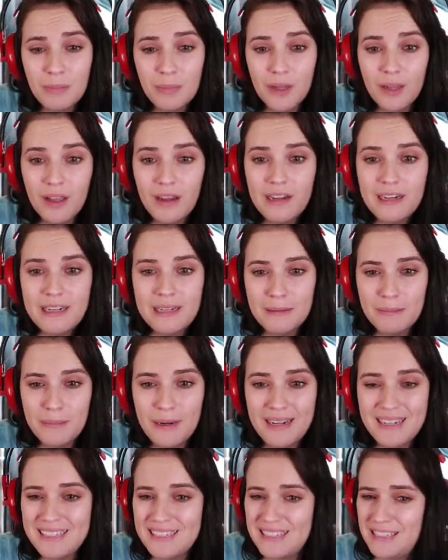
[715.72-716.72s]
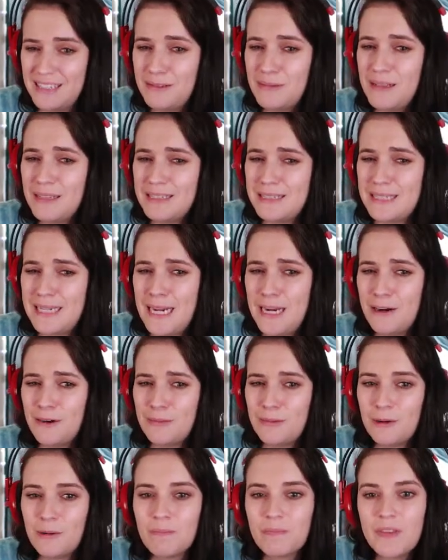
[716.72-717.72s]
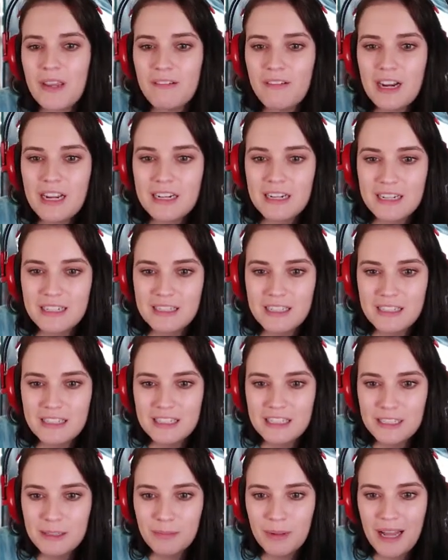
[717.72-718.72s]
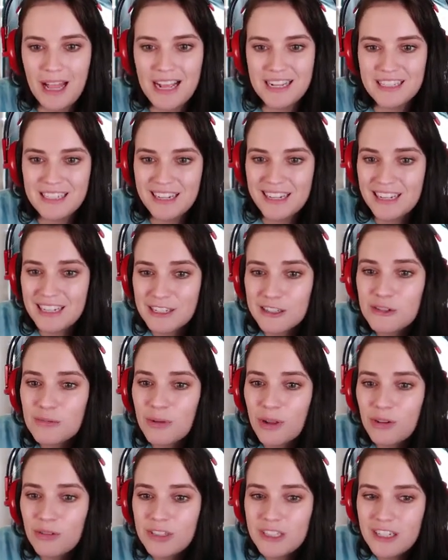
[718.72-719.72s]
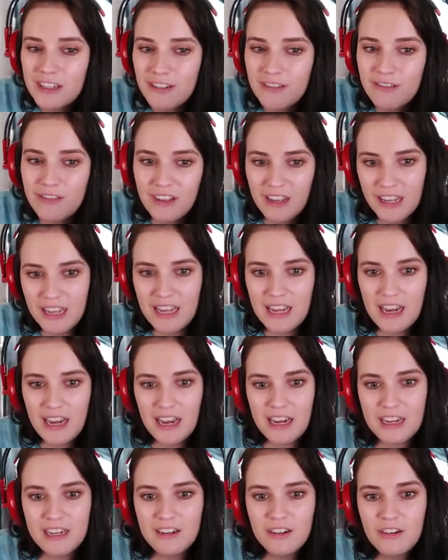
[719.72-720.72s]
blood and pus. The smell is terrible. I recognize this. It's plastic explosive. I can